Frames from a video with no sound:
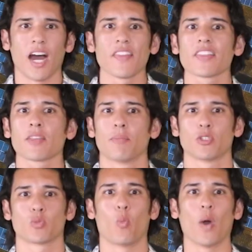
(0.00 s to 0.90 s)
I think the
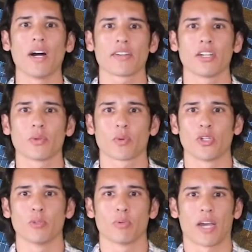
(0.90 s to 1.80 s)
most well-known
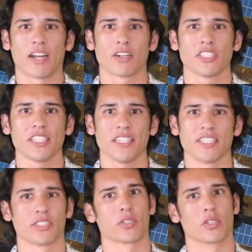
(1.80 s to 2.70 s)
renewable energy
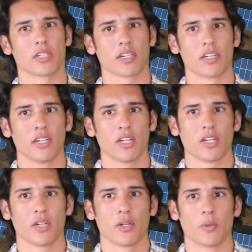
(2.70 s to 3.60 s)
is solar,
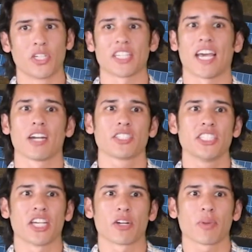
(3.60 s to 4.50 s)
which is energy
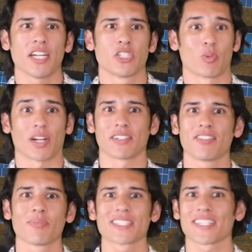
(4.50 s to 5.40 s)
generated directly
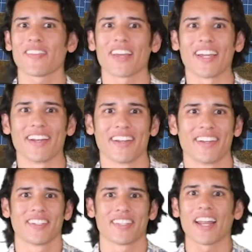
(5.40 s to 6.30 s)
from the sunlight.
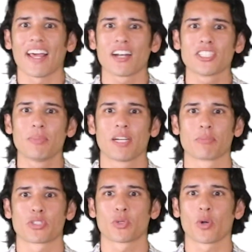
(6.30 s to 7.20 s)
That energy
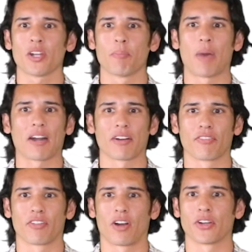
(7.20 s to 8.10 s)
becomes stored in a battery
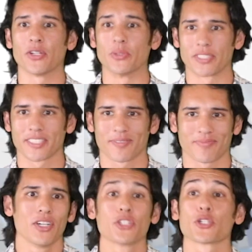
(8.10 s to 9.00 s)
for our use.
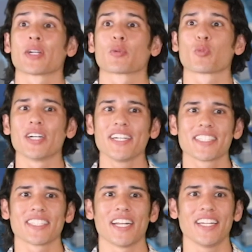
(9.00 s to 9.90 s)
During really
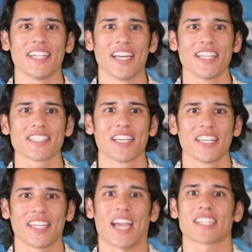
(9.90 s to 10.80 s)
sunny days,
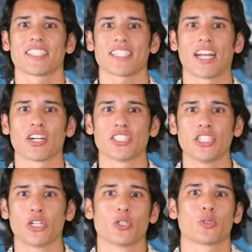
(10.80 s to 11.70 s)
the excess energy
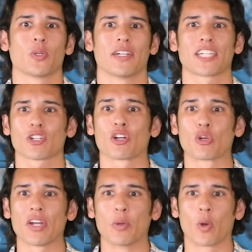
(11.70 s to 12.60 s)
goes to an electric
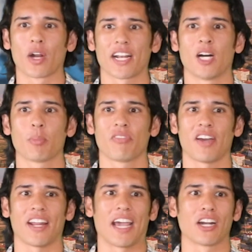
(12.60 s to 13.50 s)
grid can help
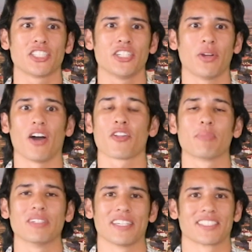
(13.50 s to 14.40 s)
provide energy to other
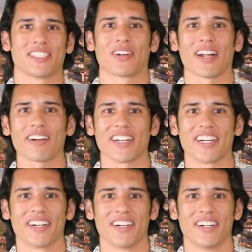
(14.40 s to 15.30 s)
buildings in your
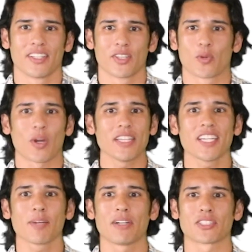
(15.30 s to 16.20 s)
area. The great
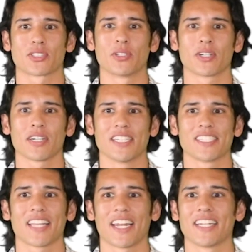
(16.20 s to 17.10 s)
thing about solar
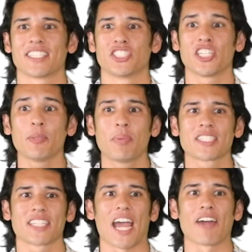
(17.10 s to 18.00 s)
is that it's the
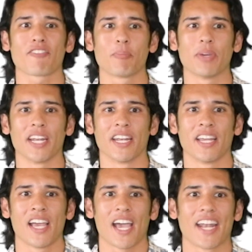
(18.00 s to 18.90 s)
cheapest it's ever been,
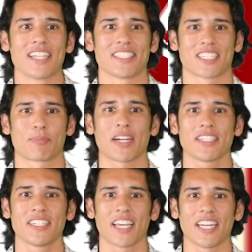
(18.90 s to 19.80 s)
and it's
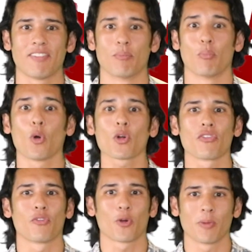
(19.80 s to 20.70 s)
expected to get even more
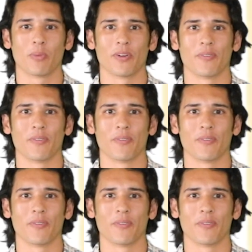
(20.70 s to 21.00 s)
affordable.